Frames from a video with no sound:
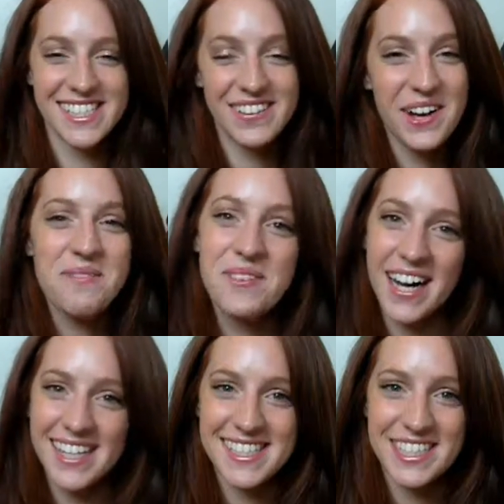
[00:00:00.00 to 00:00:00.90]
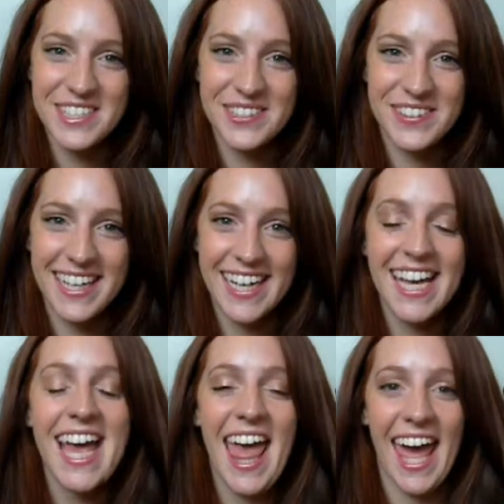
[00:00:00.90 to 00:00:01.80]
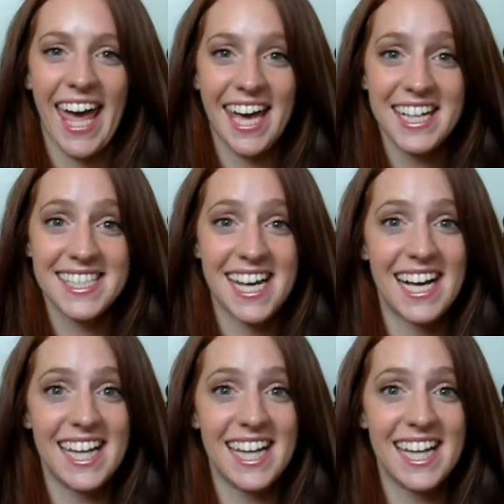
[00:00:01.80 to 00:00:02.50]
So I hope you guys enjoyed, and